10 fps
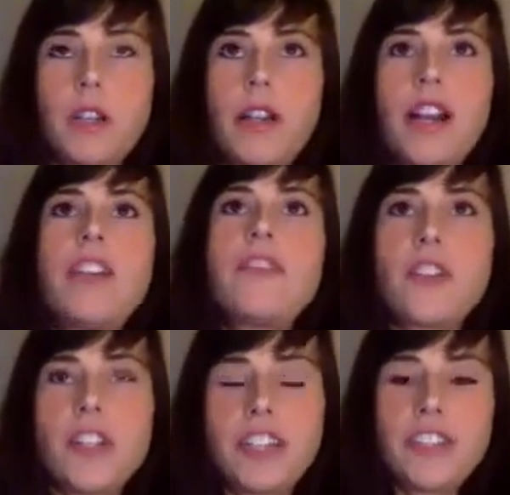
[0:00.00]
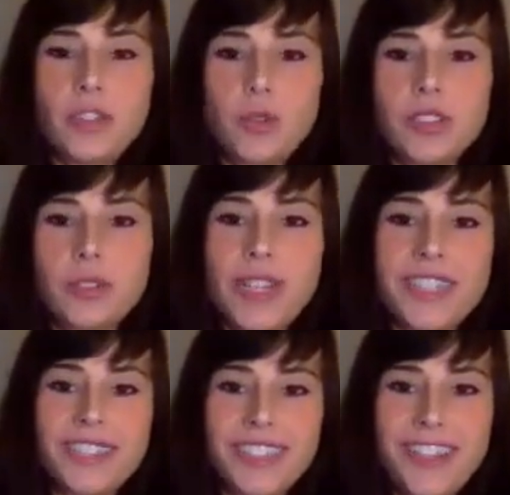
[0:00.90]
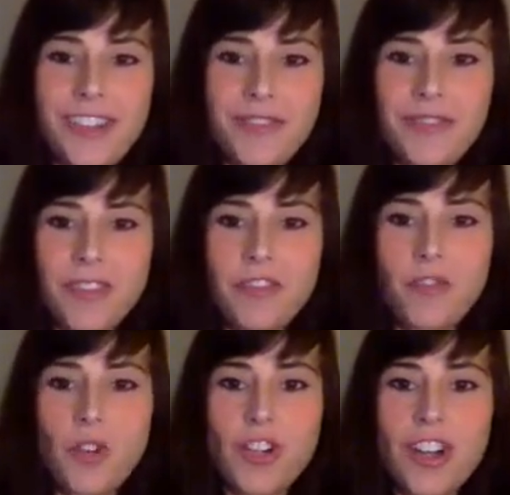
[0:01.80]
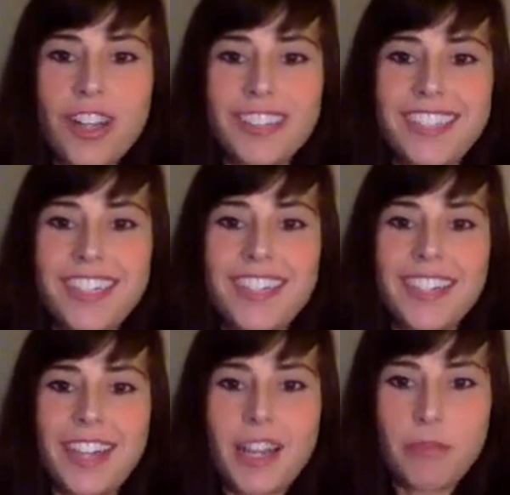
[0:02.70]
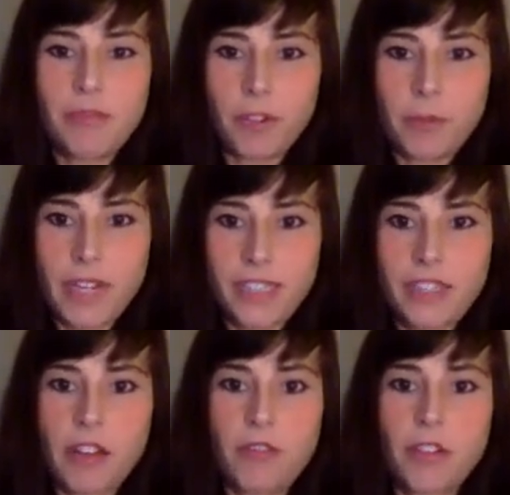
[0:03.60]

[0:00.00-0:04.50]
unforgiving towards myself for not standing up for myself,